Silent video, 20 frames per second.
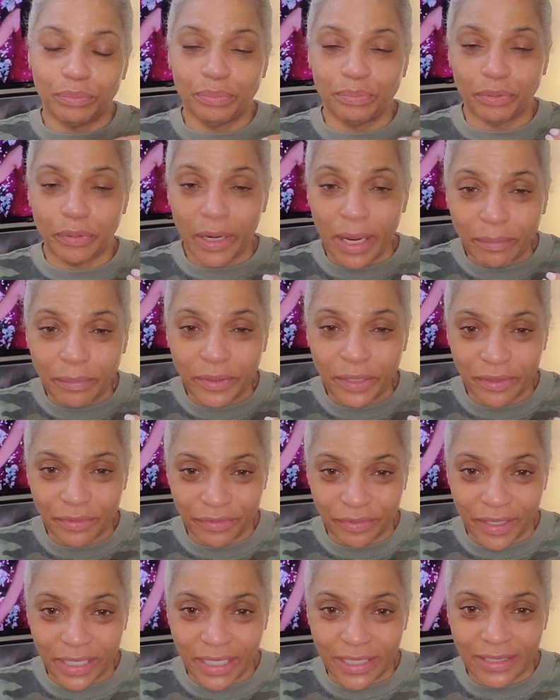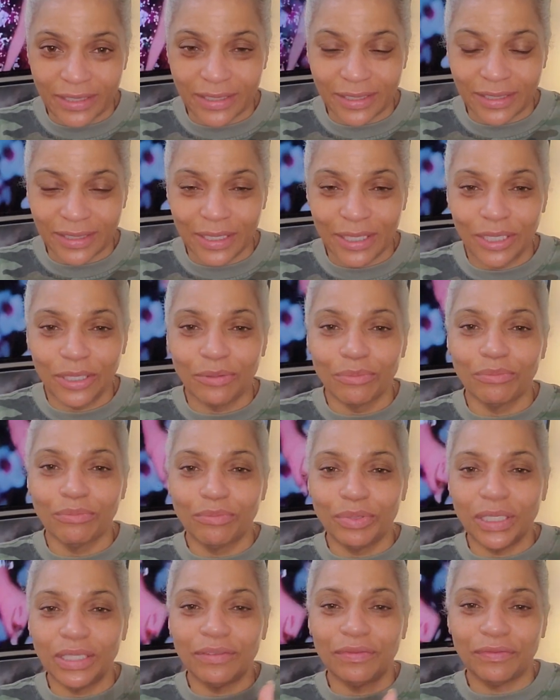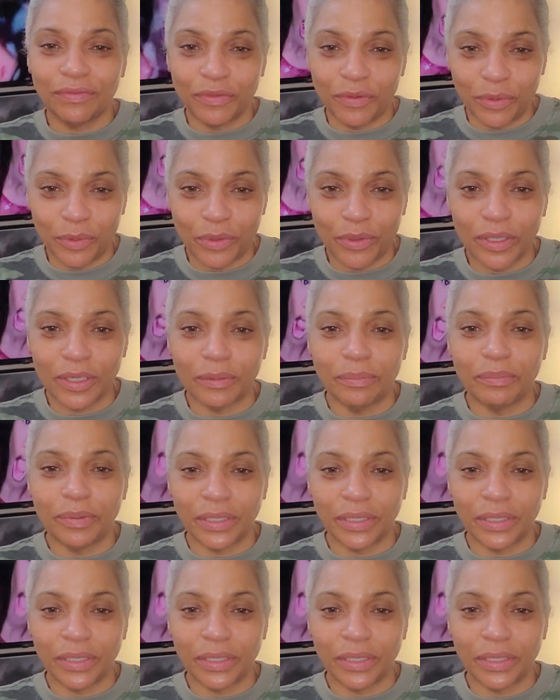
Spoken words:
prep your face before